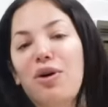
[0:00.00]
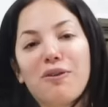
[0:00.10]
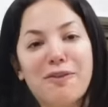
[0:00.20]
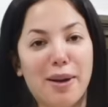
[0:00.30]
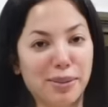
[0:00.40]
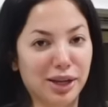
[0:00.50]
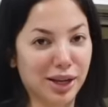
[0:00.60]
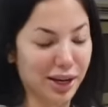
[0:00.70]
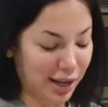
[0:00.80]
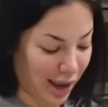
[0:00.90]
whole family
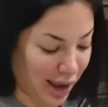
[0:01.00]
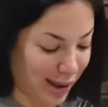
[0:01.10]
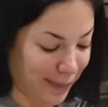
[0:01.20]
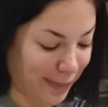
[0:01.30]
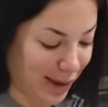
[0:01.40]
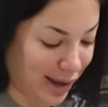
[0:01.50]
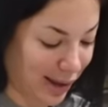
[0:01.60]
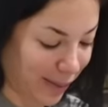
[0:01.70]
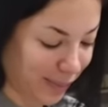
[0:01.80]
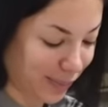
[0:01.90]
could have came,
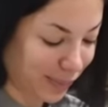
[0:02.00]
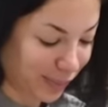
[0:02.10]
but...